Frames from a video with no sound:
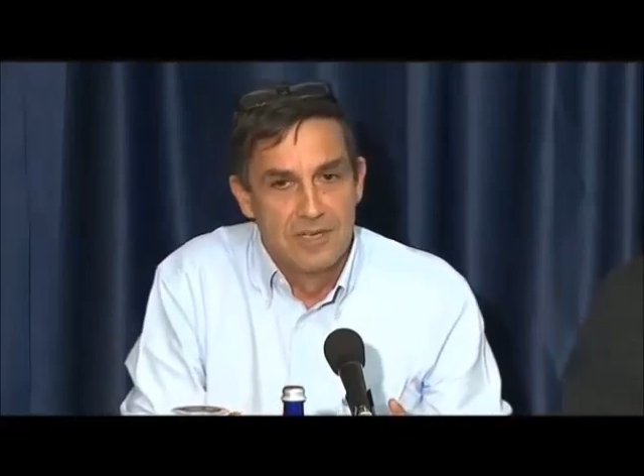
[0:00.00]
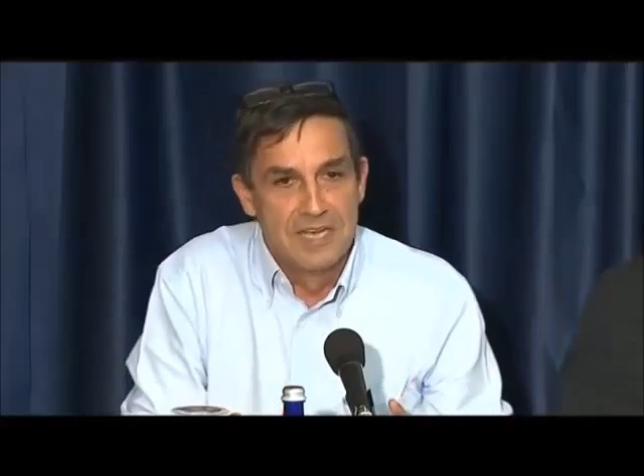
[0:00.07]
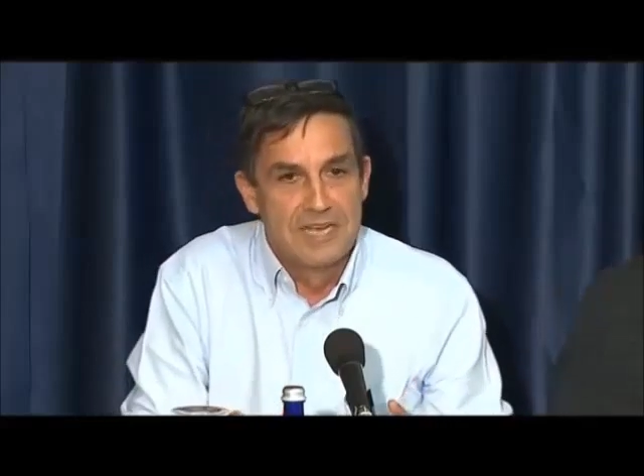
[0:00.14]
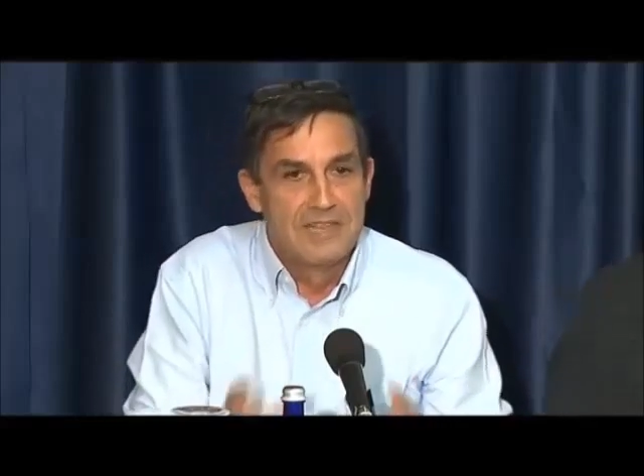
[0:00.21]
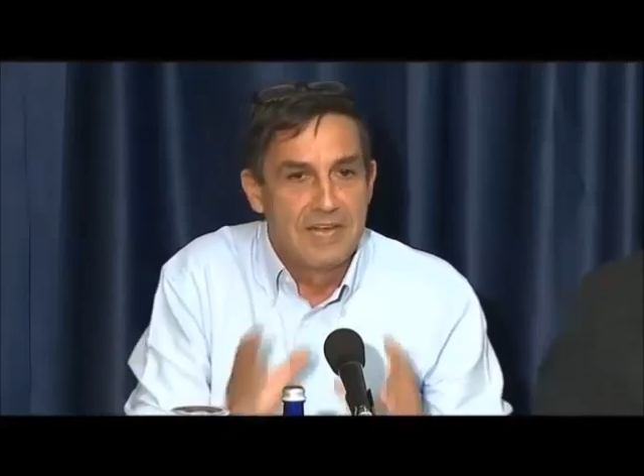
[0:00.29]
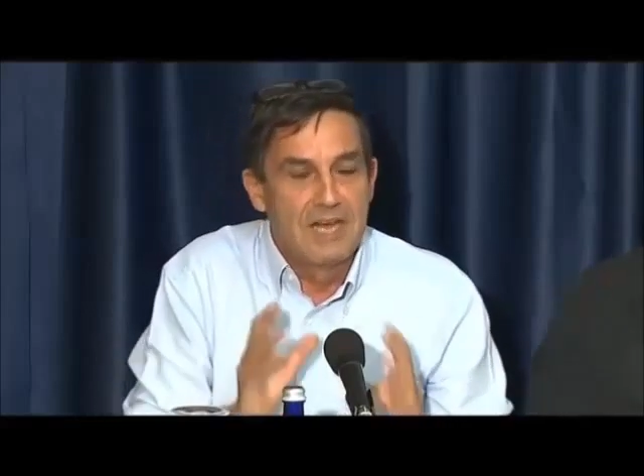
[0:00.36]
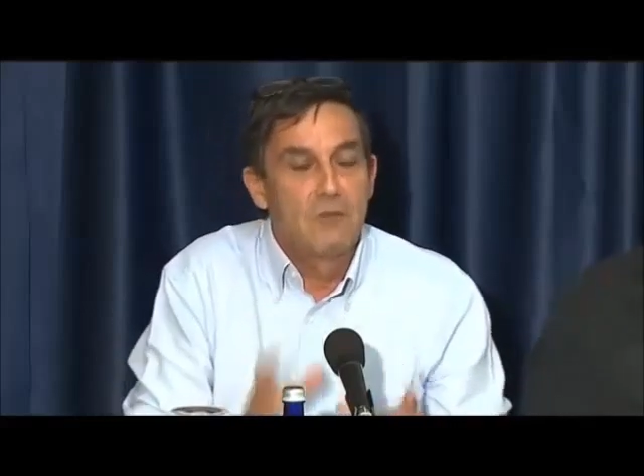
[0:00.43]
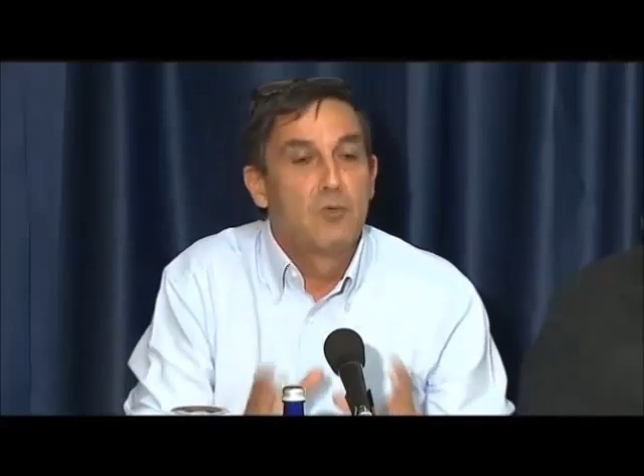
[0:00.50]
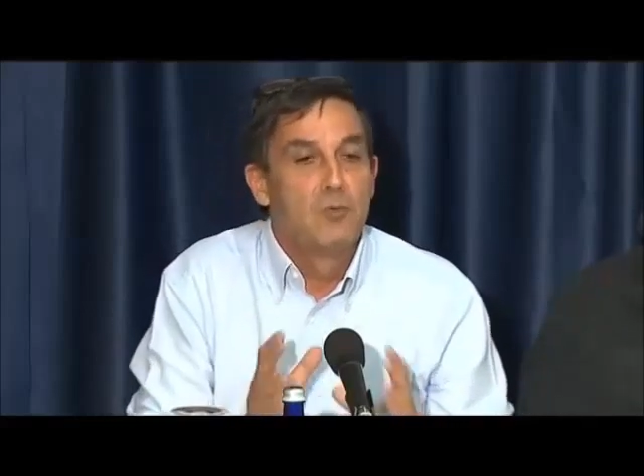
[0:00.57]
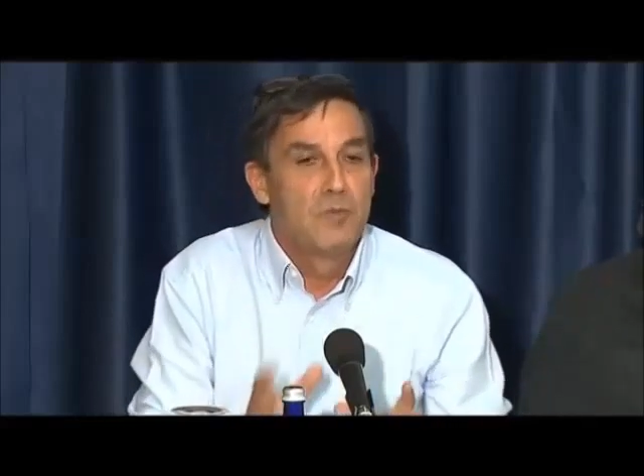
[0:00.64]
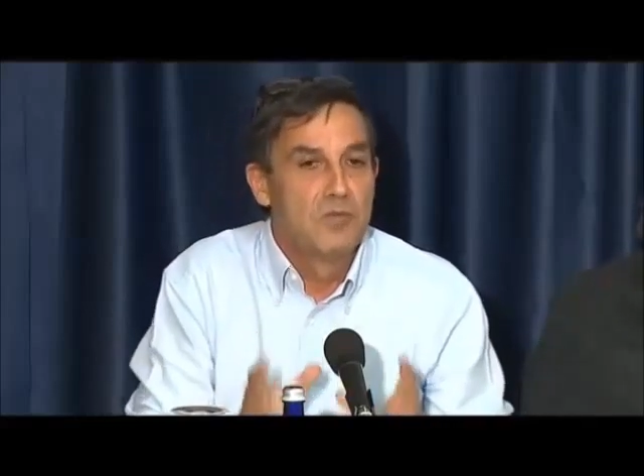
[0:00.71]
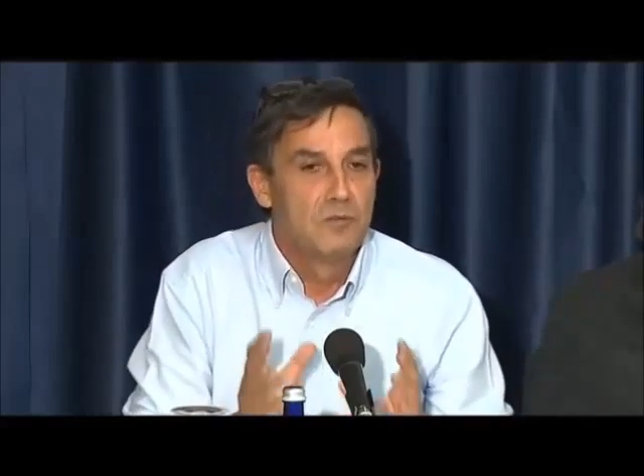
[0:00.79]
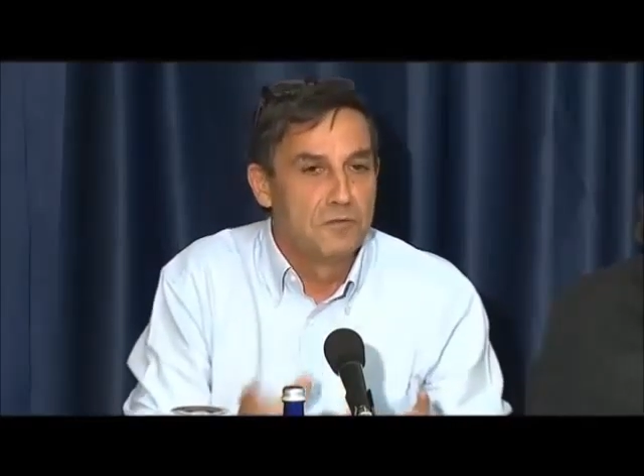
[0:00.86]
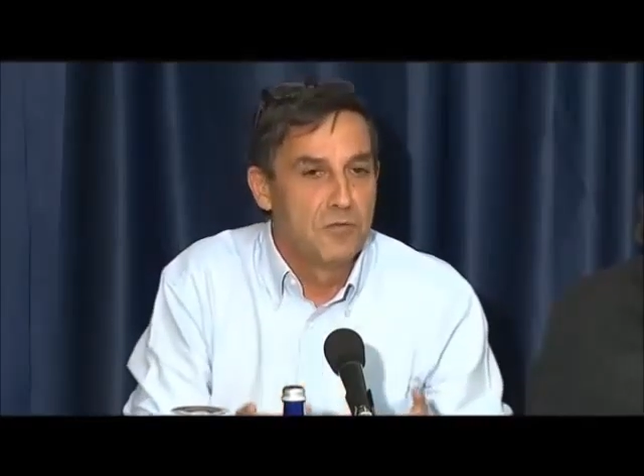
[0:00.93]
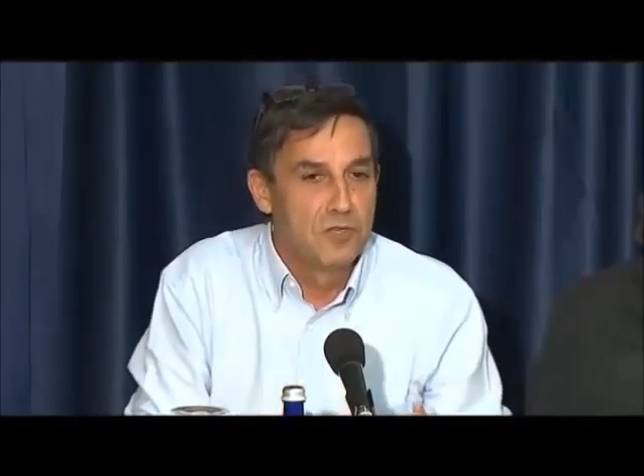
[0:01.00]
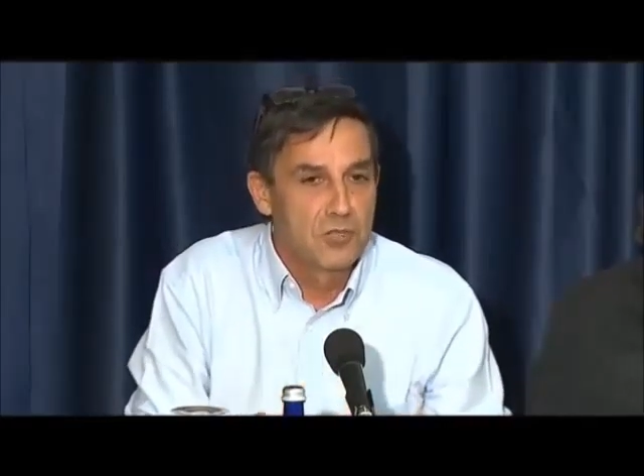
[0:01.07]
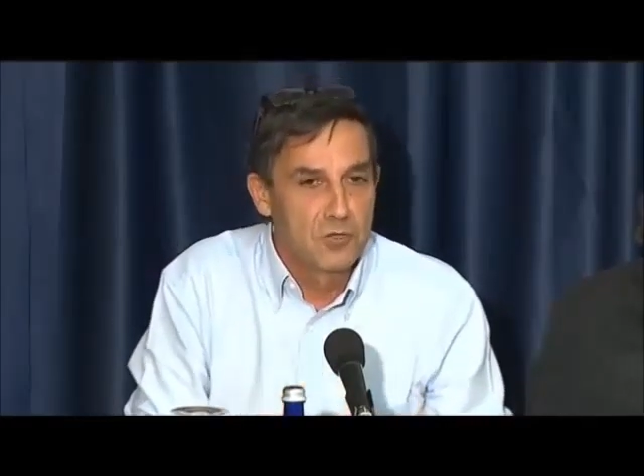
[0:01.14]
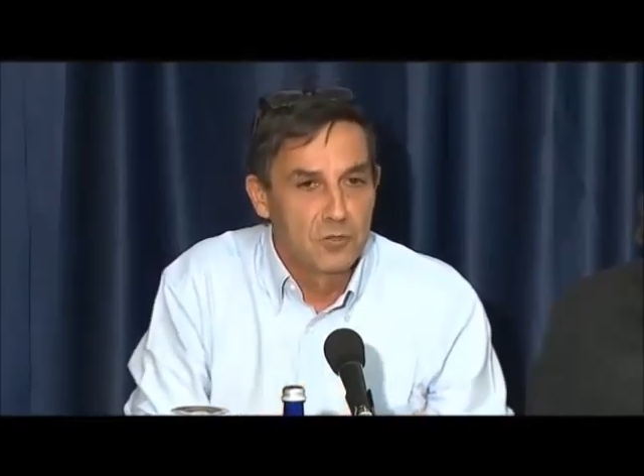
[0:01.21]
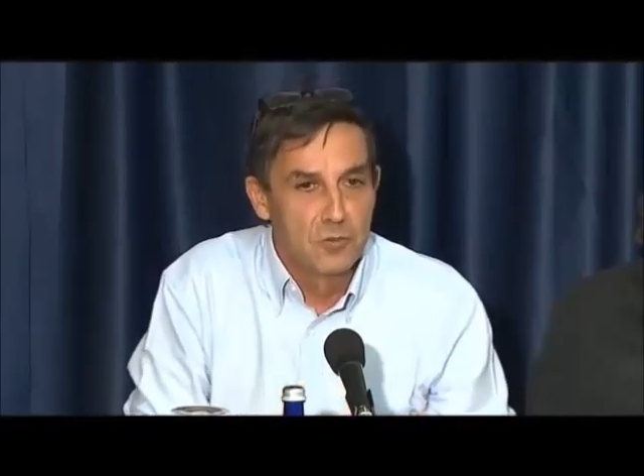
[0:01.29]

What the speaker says: And I would be the first